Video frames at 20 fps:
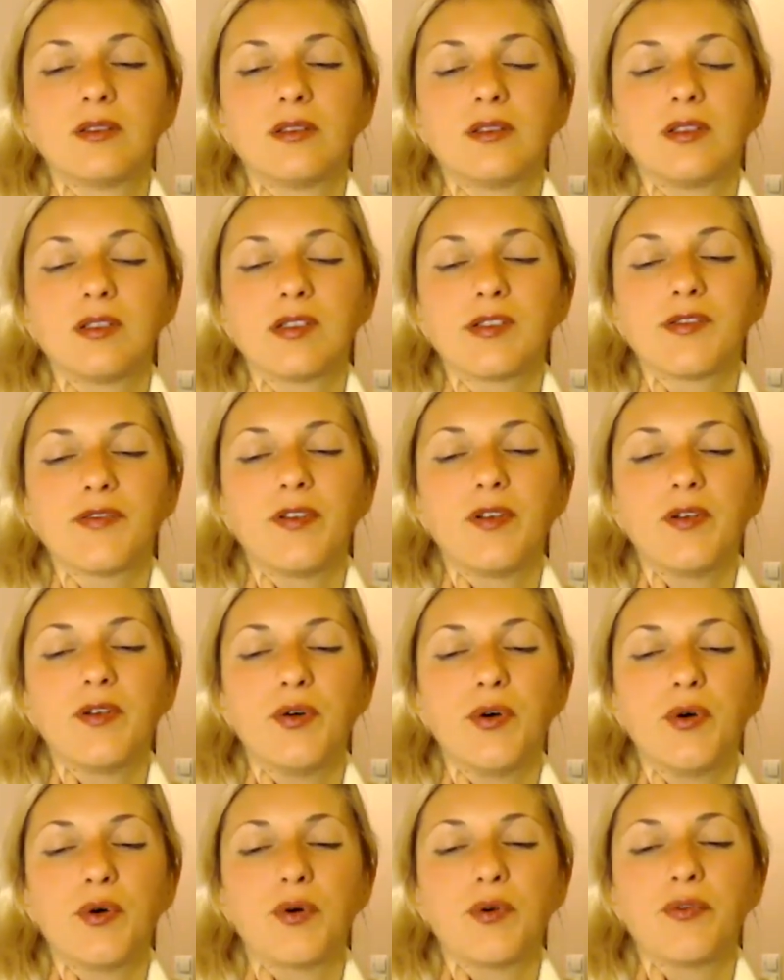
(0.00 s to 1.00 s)
this
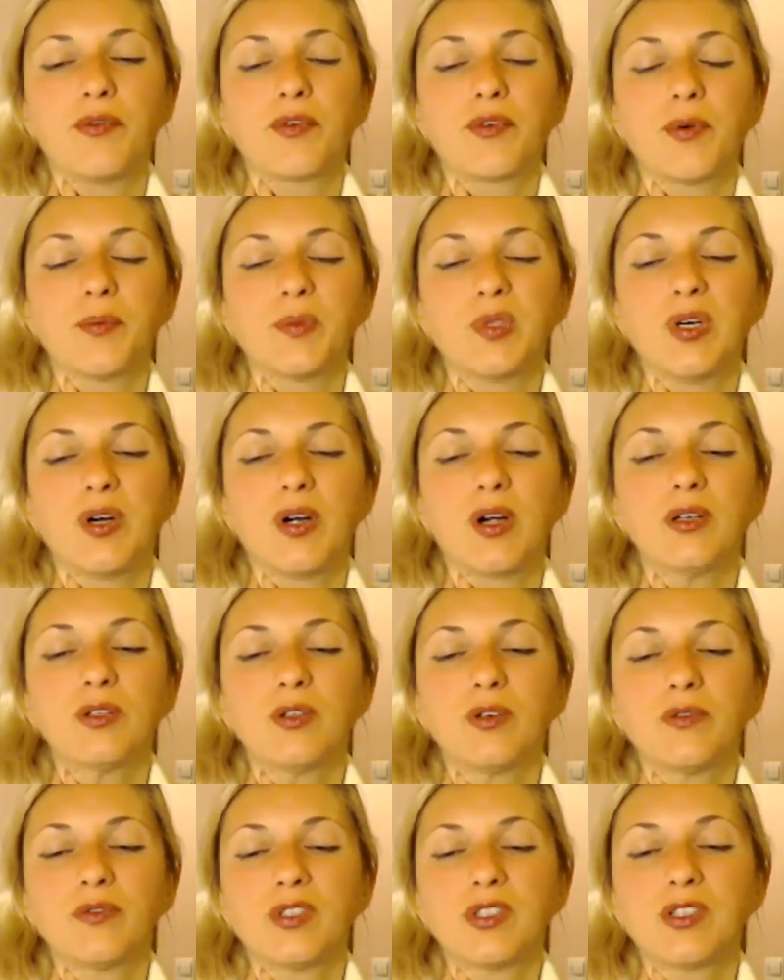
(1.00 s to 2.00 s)
flow from the heart
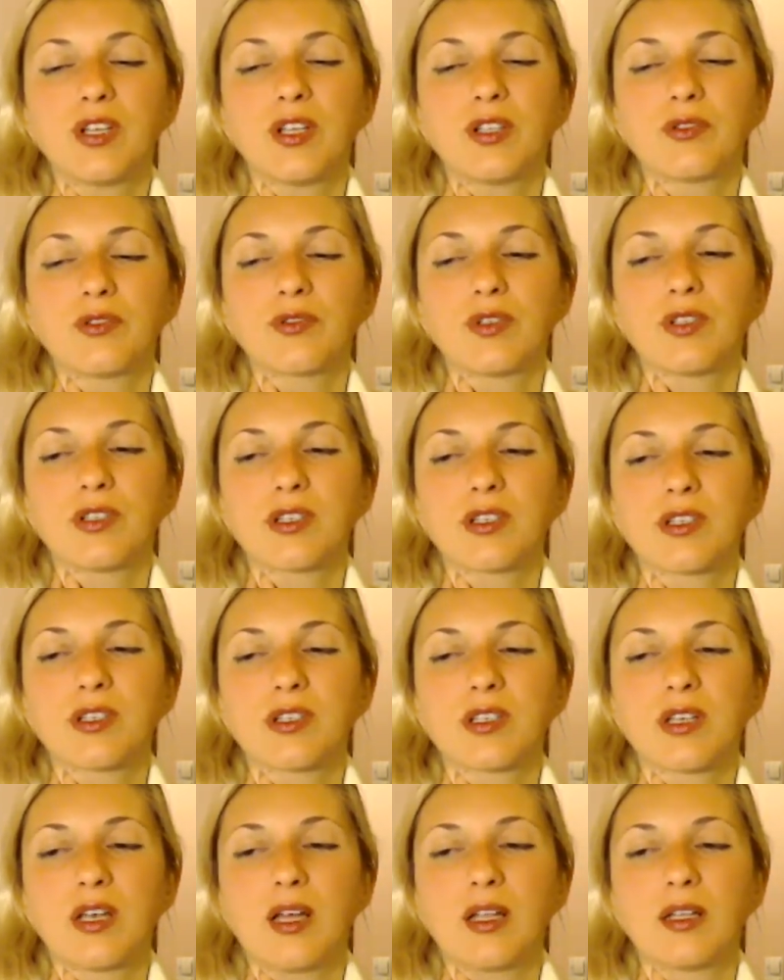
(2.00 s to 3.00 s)
of the central
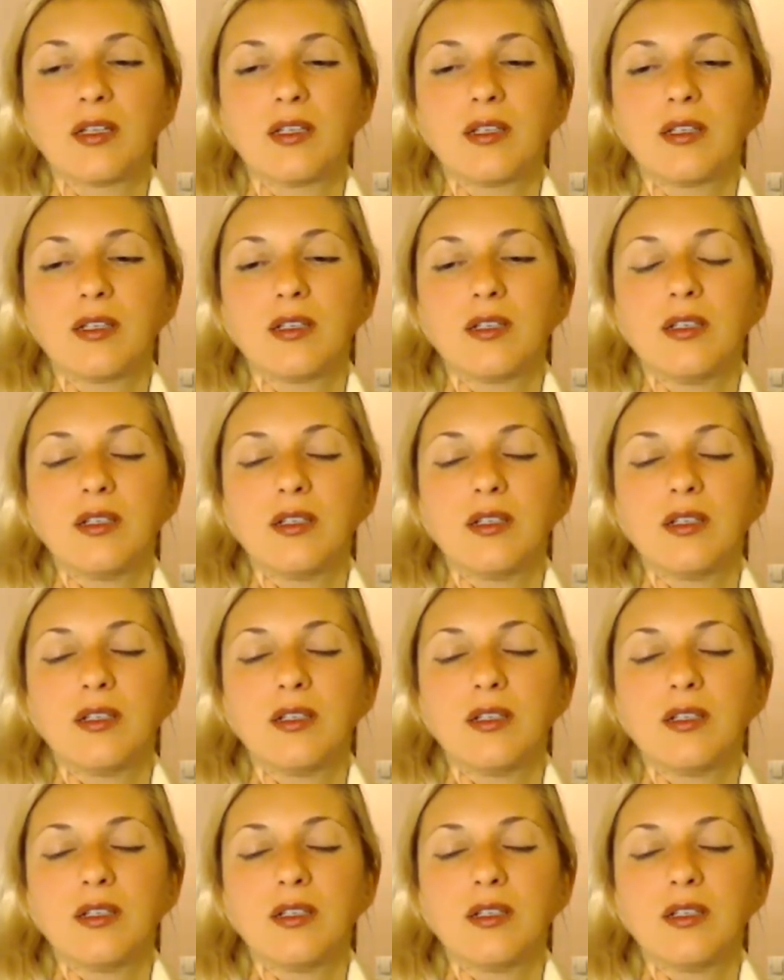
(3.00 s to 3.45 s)
sun